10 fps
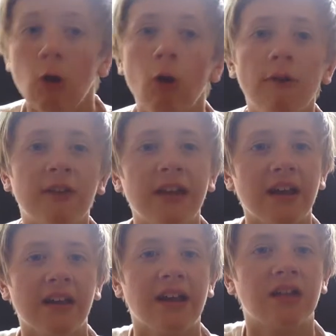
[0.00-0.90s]
Hopefully
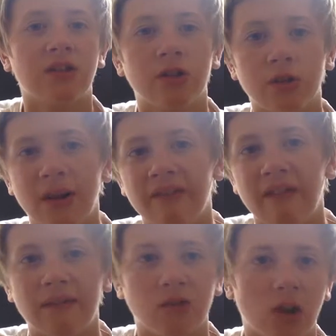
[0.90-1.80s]
I like the
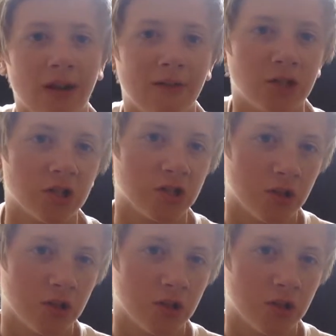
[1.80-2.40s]
$25 versus